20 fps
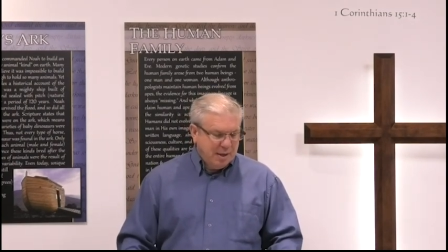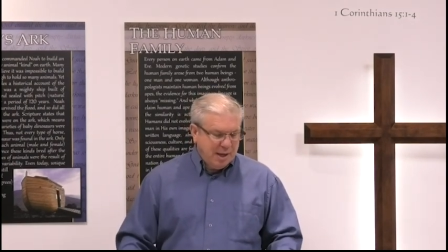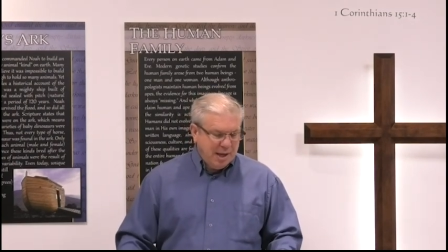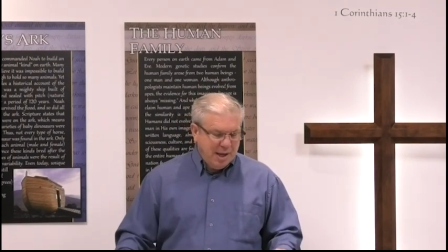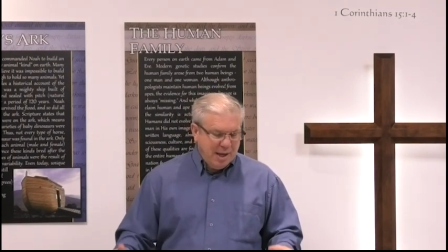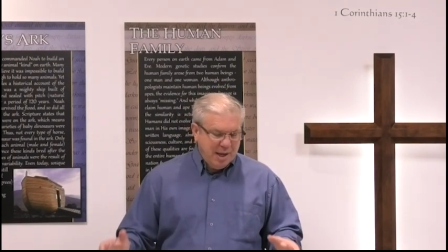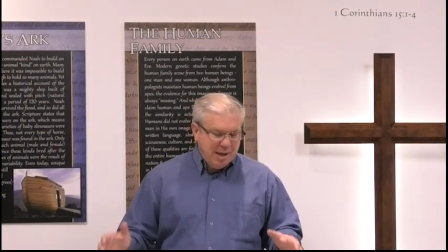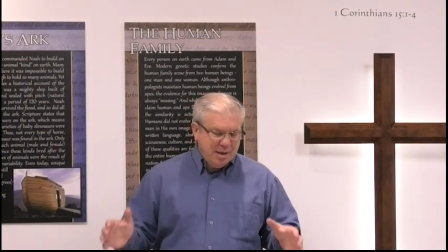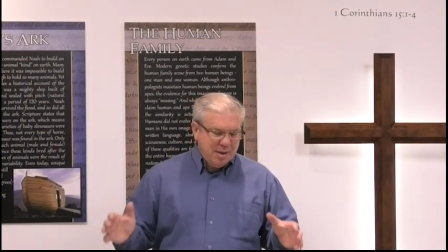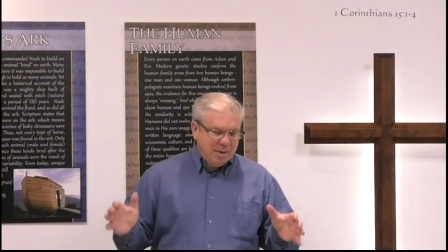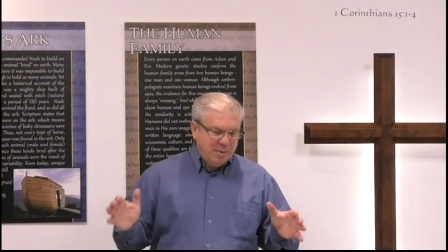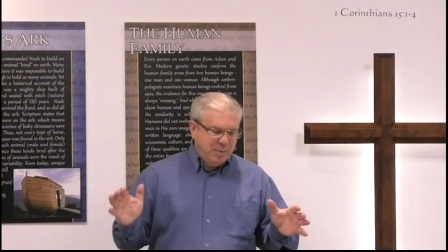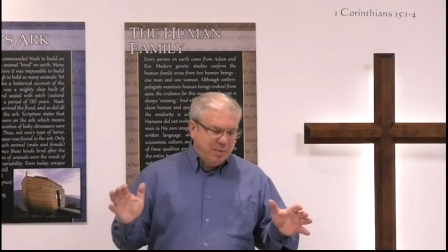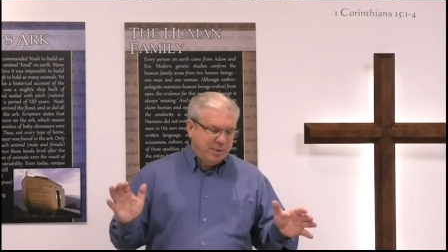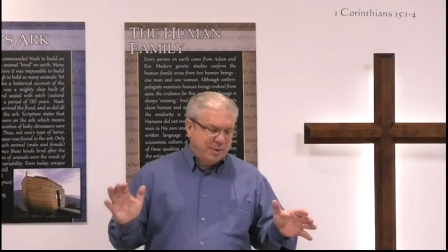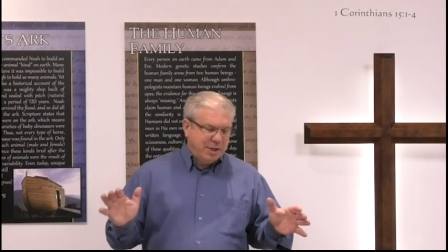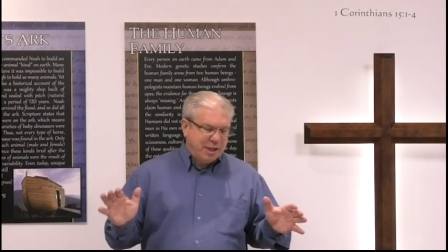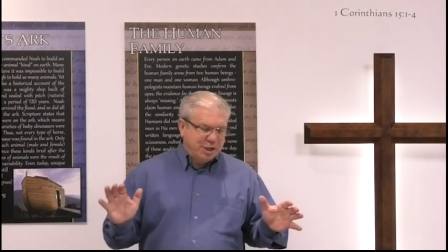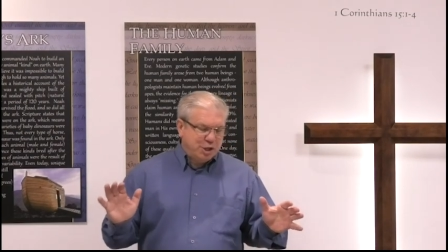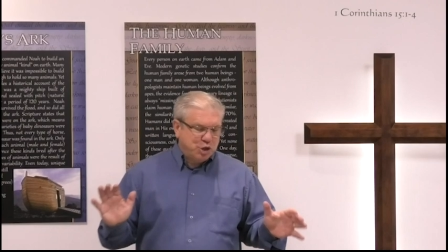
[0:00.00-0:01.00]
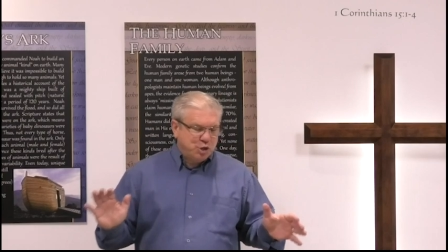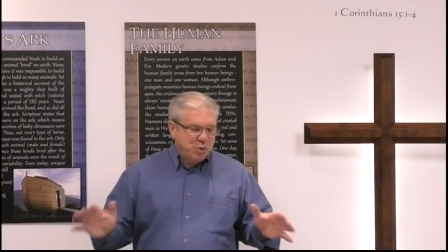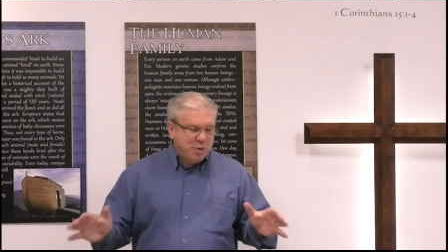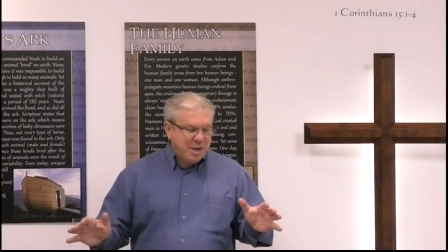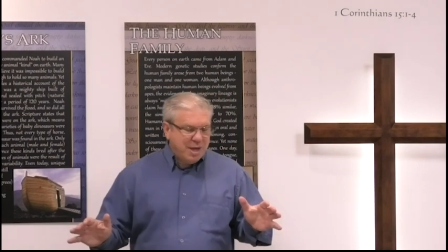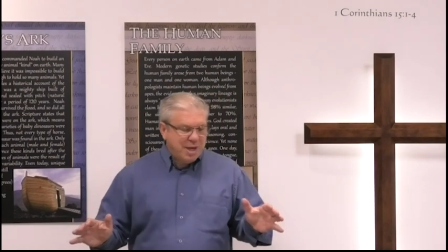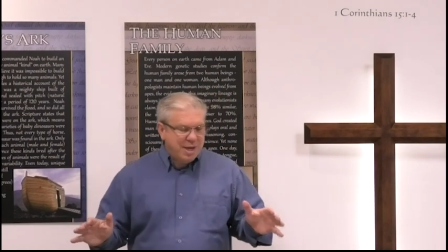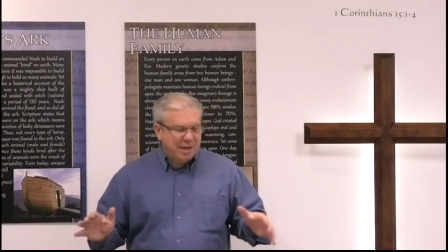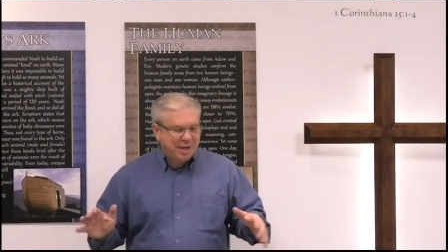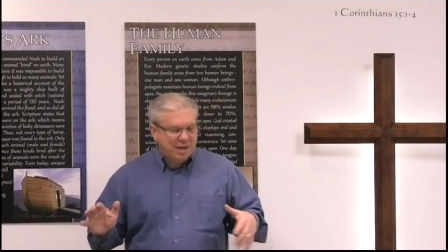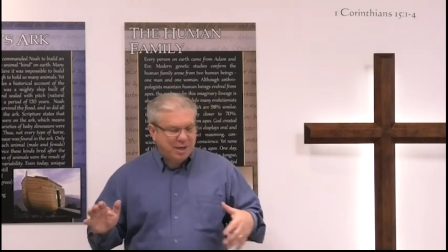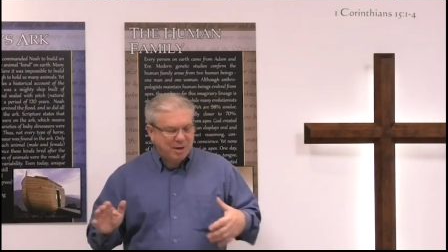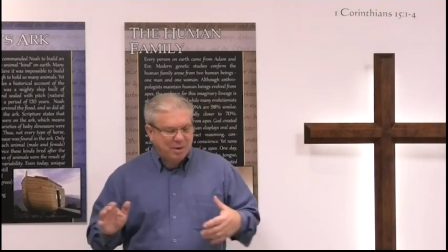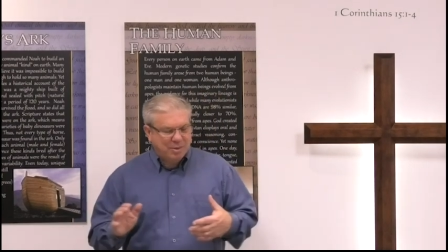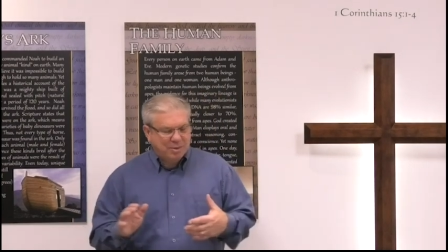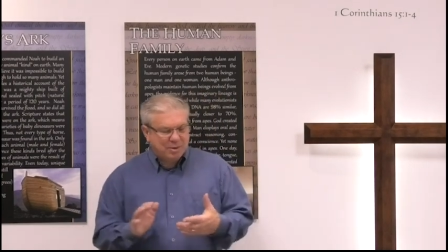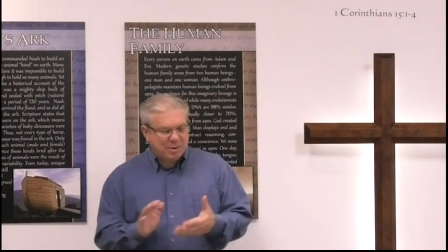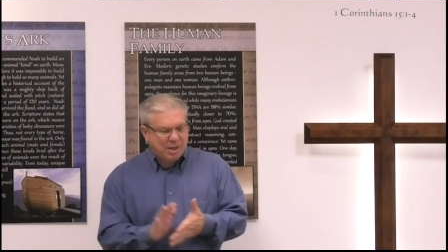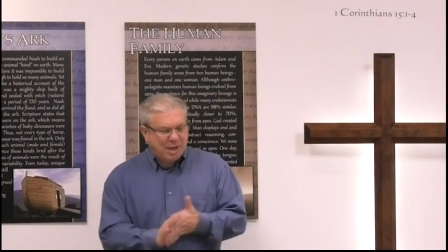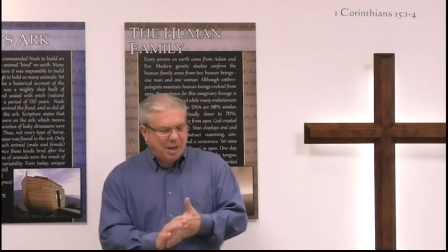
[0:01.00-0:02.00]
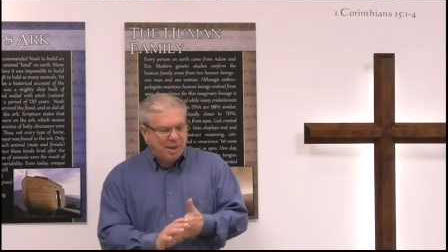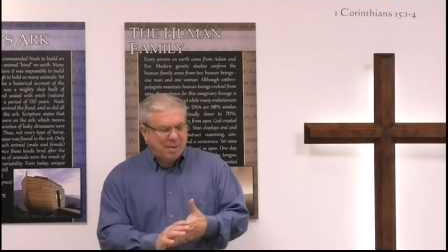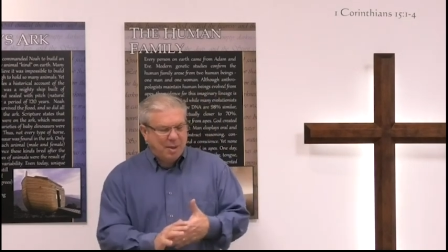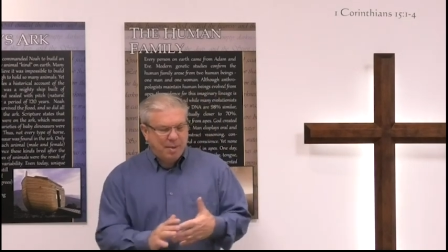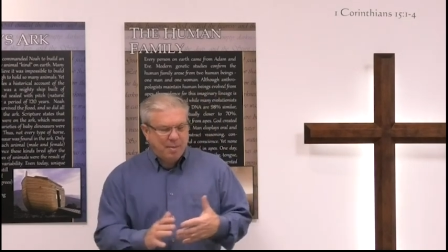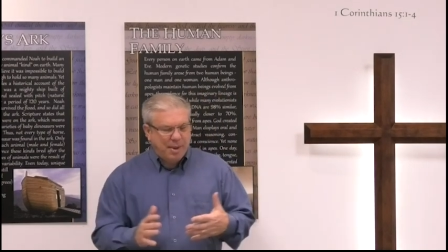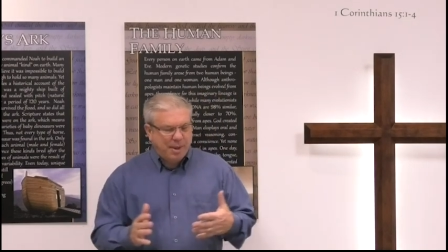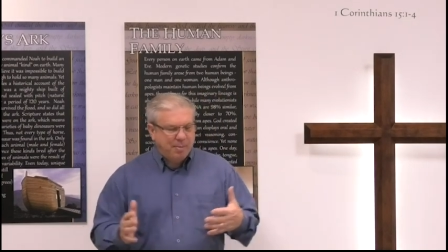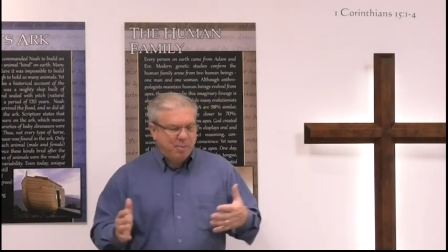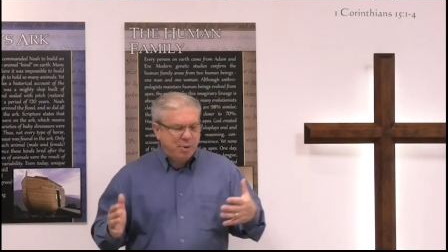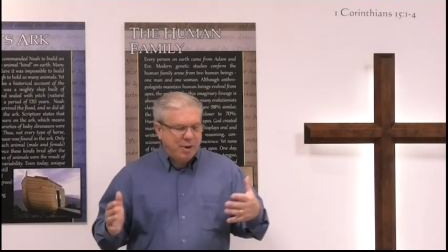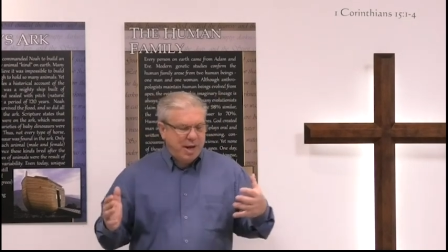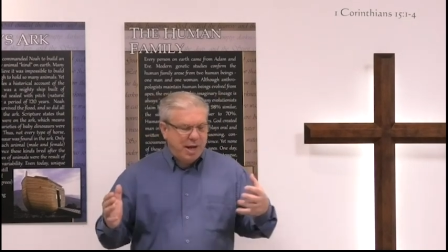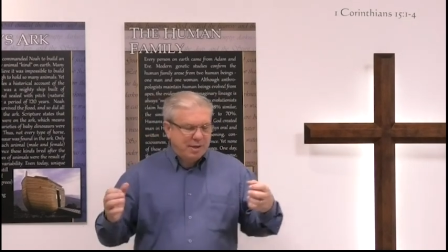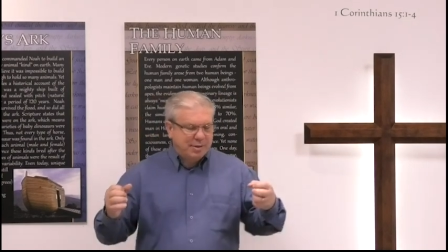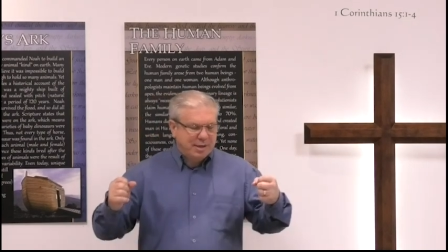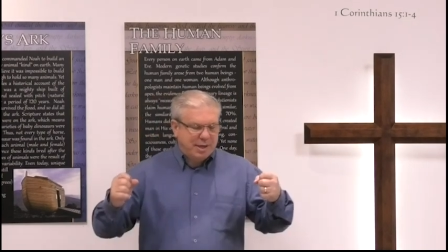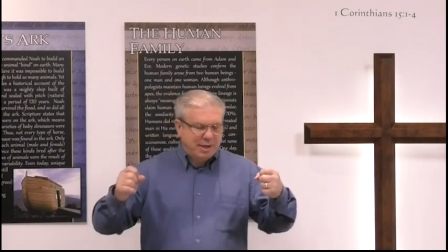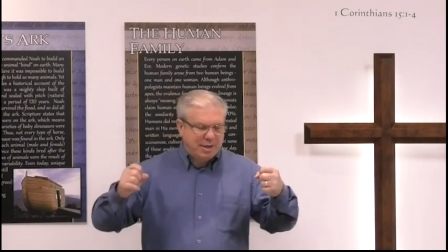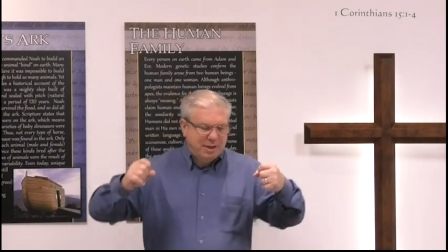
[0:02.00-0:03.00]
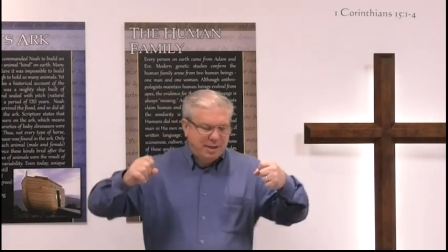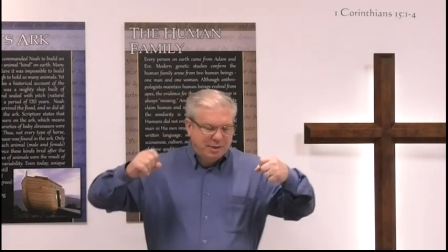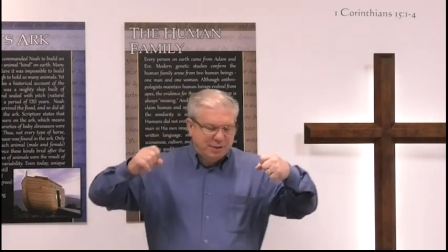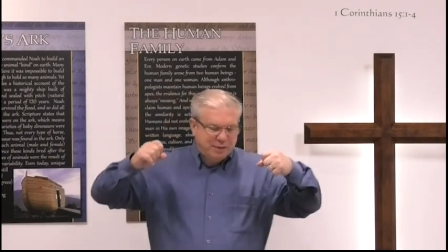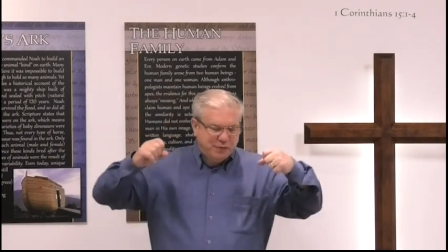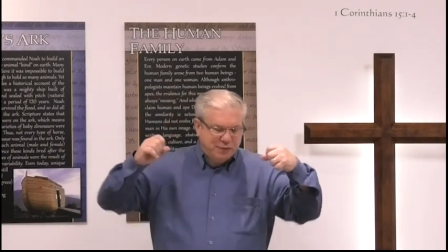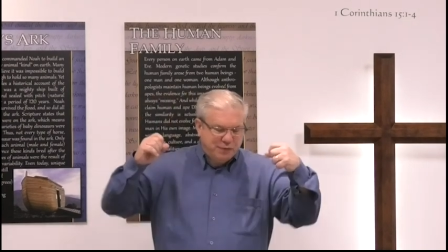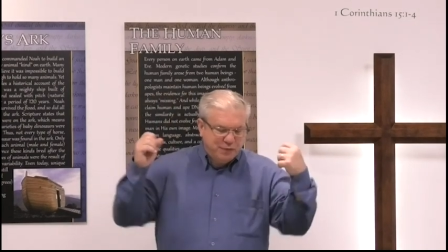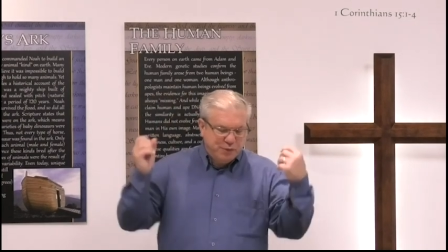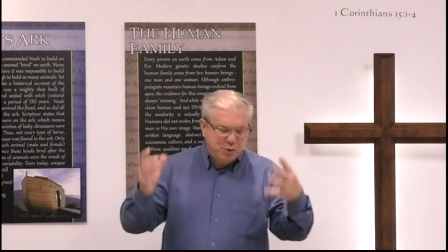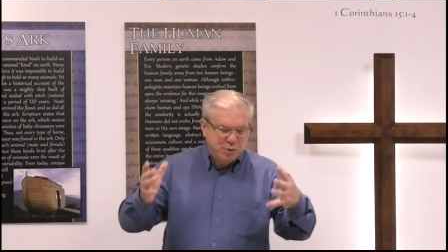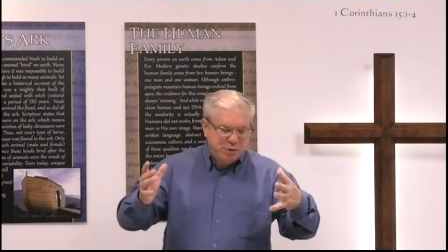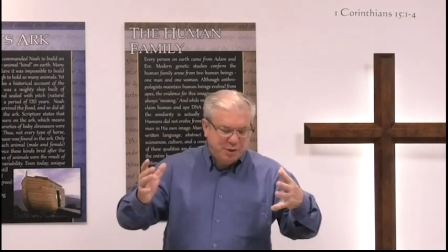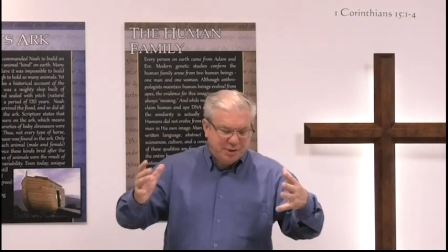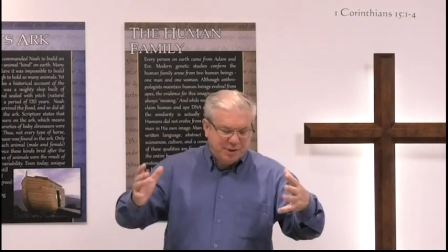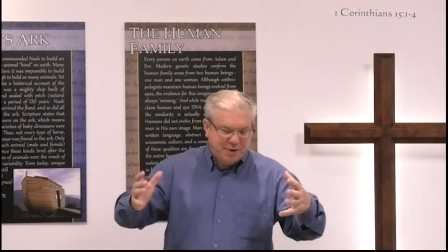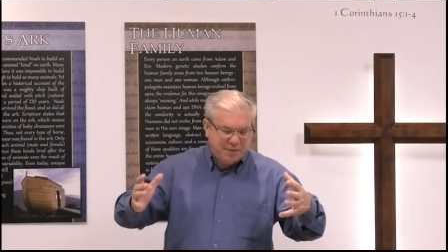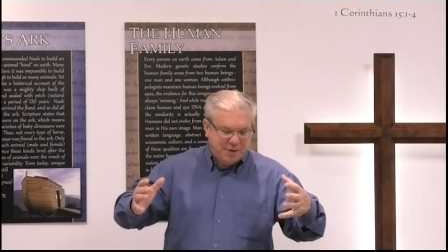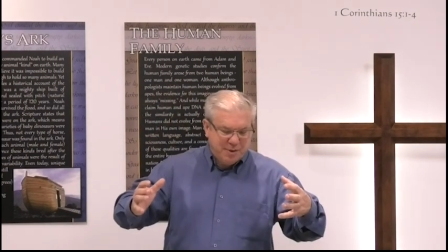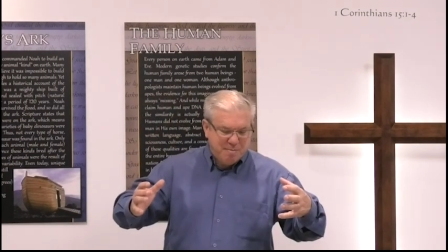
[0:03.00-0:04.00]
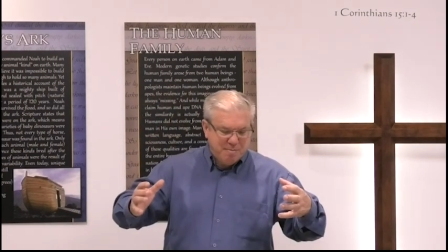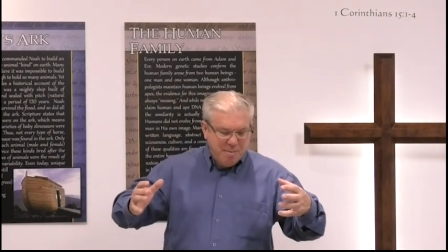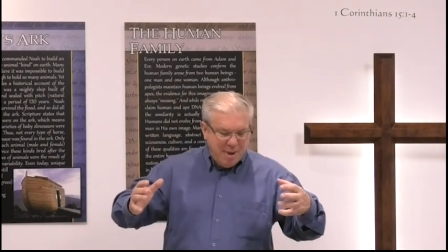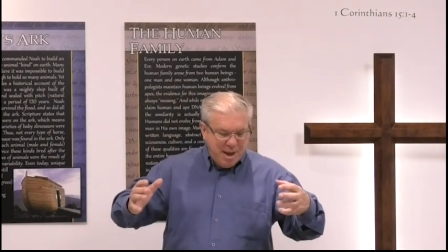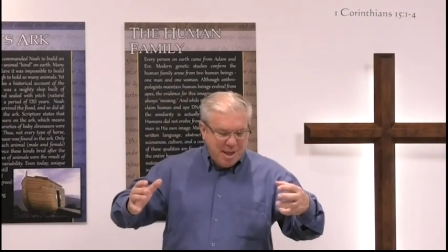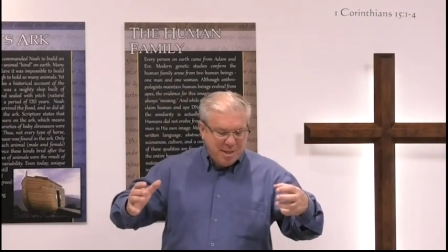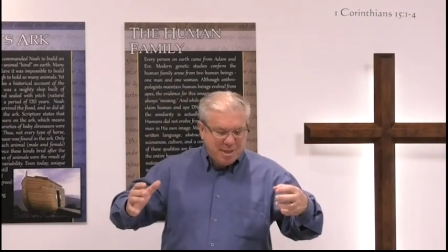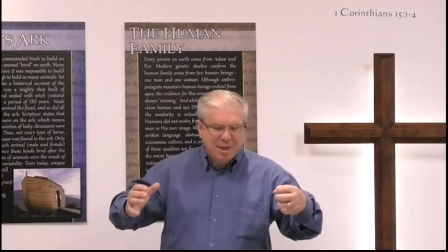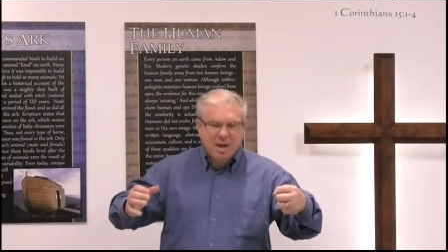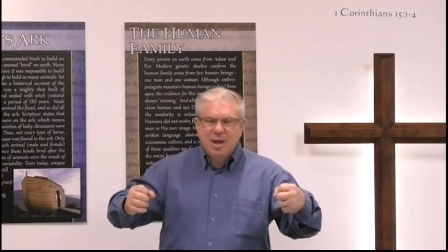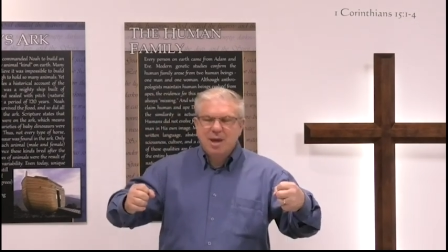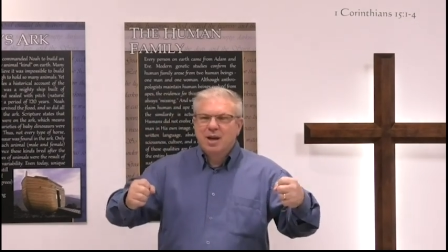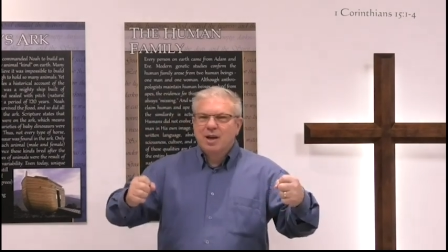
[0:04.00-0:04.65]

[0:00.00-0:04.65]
And with that tree, you know, I might point out that its fruit is every month.